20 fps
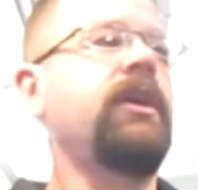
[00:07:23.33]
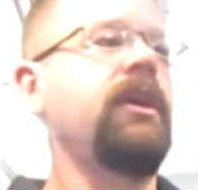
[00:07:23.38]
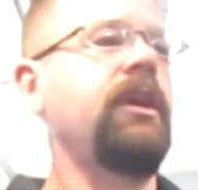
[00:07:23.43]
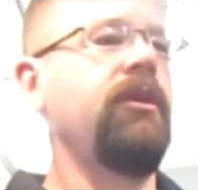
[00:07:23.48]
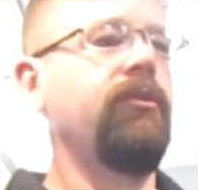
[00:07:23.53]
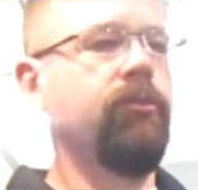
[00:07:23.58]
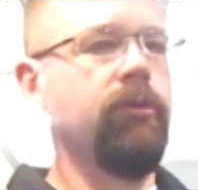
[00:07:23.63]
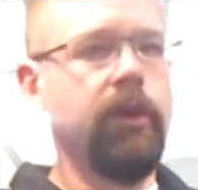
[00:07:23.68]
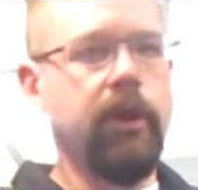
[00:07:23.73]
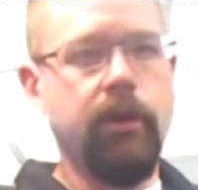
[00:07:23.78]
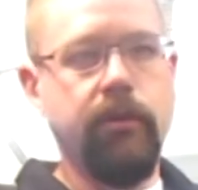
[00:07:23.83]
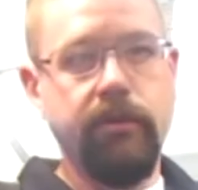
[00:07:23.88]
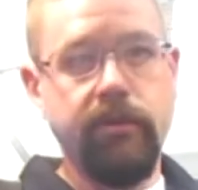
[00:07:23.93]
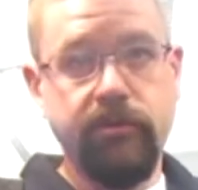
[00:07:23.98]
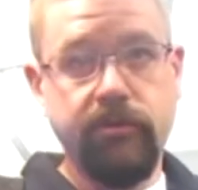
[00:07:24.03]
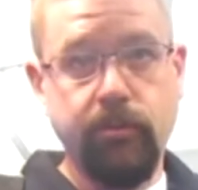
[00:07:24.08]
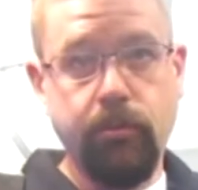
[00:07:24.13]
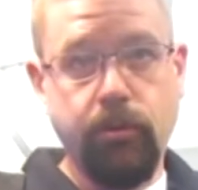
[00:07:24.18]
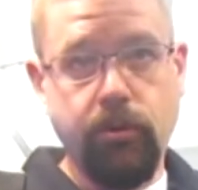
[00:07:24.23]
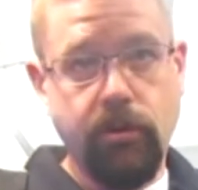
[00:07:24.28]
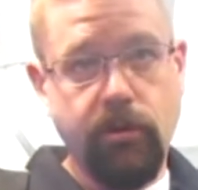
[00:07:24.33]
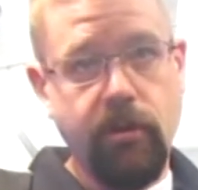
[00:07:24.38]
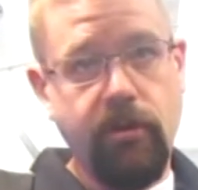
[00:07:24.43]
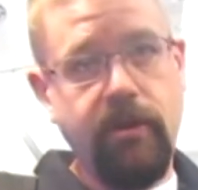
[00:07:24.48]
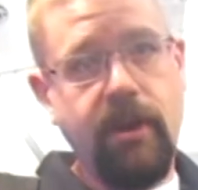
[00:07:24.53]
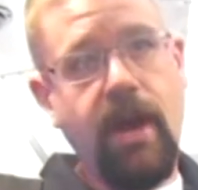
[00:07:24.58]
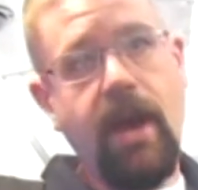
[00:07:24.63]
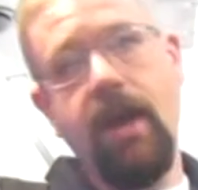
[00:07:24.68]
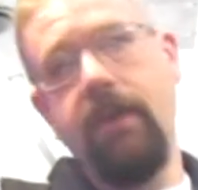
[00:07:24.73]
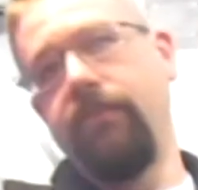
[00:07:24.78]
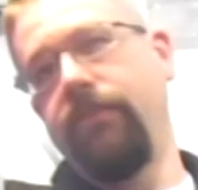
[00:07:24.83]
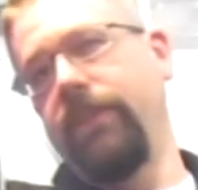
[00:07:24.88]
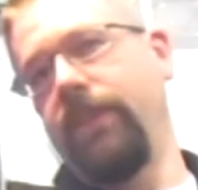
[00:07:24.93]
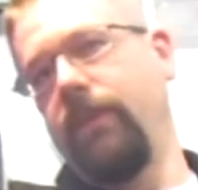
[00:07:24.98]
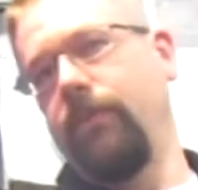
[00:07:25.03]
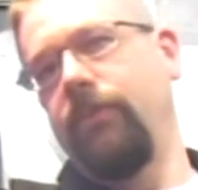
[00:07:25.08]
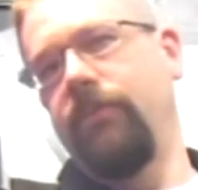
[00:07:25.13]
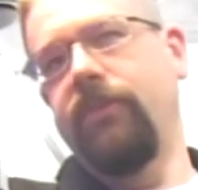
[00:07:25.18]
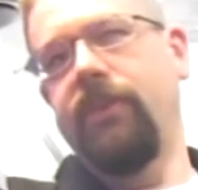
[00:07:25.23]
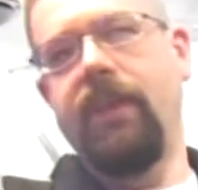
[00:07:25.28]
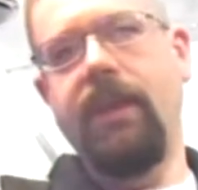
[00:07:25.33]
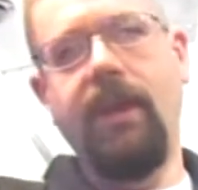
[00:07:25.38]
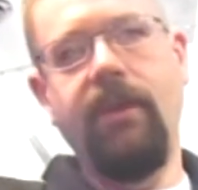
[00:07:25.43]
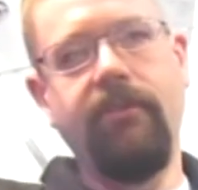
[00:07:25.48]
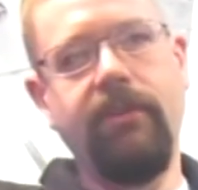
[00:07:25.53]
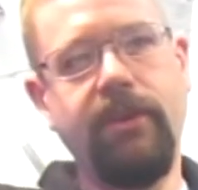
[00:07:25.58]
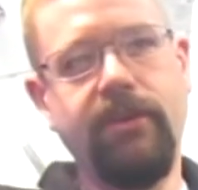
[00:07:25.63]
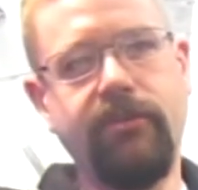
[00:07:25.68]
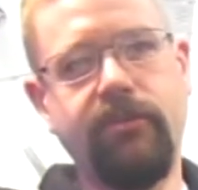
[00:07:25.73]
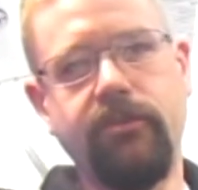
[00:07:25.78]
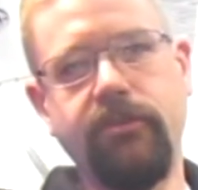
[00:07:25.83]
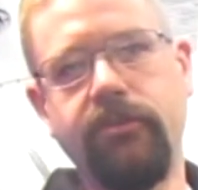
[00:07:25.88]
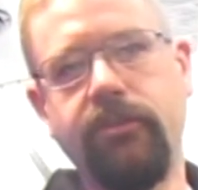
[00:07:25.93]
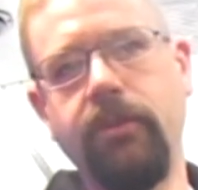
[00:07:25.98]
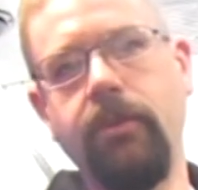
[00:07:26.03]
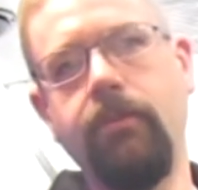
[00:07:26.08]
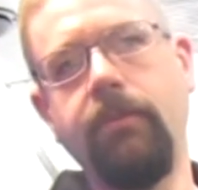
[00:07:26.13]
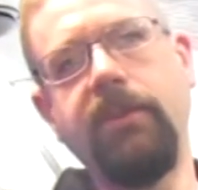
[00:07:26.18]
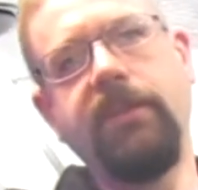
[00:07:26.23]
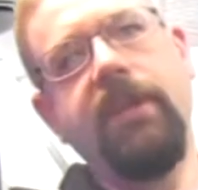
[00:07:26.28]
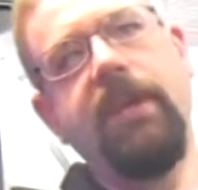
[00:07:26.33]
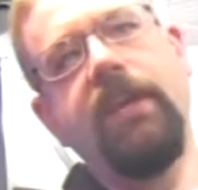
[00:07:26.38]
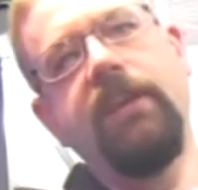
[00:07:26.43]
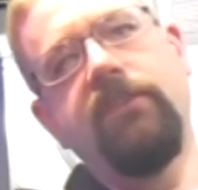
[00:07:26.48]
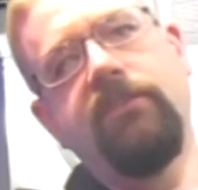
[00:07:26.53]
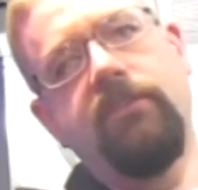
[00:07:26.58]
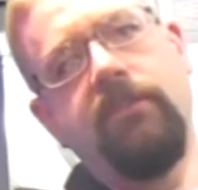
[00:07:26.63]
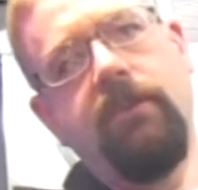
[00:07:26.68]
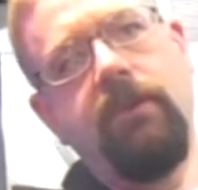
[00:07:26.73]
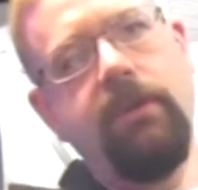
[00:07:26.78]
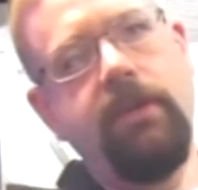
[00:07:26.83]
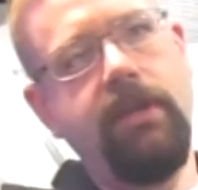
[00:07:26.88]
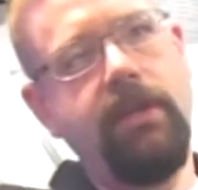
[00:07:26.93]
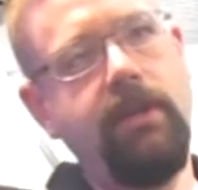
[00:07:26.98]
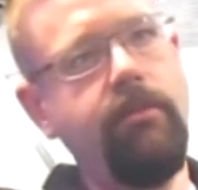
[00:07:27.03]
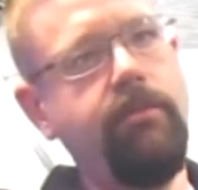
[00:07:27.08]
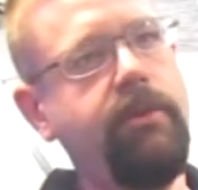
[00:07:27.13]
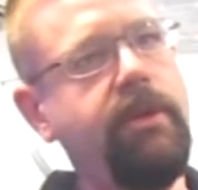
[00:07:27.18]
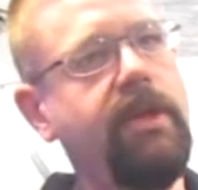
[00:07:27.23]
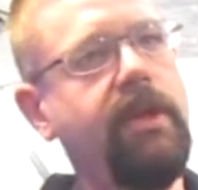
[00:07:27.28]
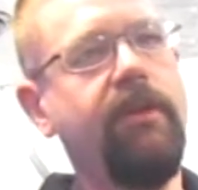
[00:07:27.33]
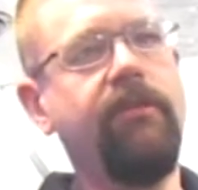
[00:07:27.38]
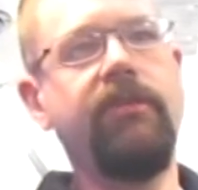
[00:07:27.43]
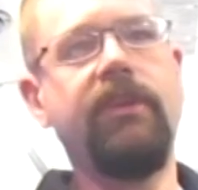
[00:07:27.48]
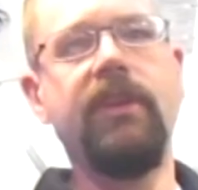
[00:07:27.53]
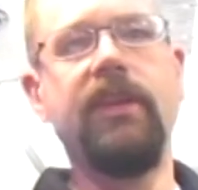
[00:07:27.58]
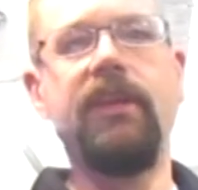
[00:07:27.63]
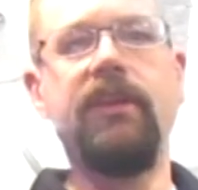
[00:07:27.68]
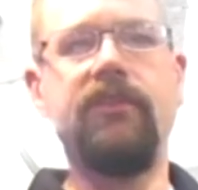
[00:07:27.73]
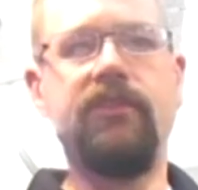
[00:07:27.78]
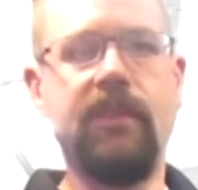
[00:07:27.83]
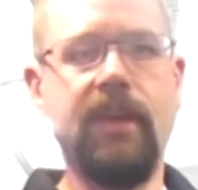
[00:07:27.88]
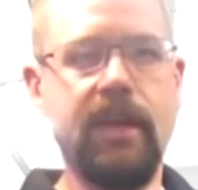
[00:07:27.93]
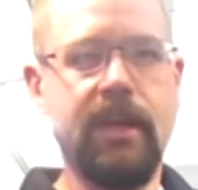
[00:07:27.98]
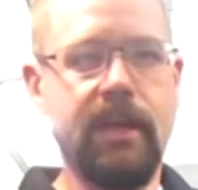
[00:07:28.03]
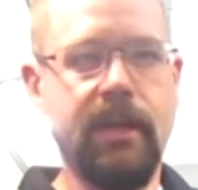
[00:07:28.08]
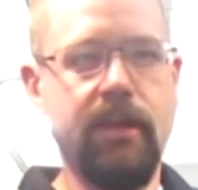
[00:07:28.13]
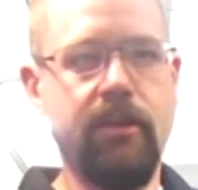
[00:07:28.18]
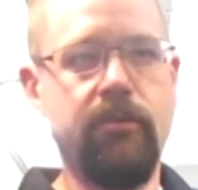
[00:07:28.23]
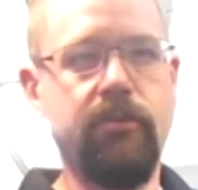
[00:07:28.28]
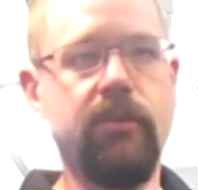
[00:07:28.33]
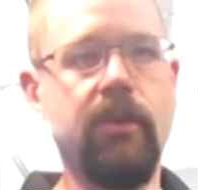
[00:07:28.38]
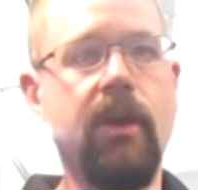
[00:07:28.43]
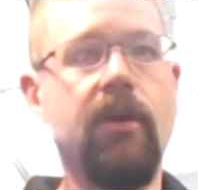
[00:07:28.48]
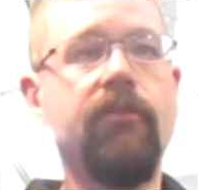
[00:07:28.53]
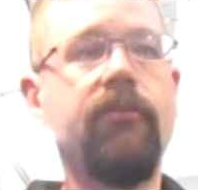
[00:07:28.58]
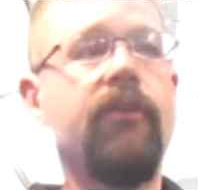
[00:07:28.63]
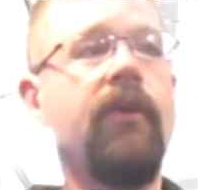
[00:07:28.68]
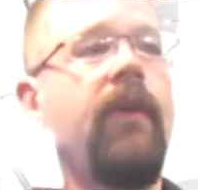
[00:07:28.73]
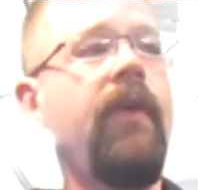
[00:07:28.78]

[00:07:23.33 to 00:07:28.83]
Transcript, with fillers: If we're going to support our dive team, it's going to have extra scuba tanks on it, P F Ds, that kind of stuff.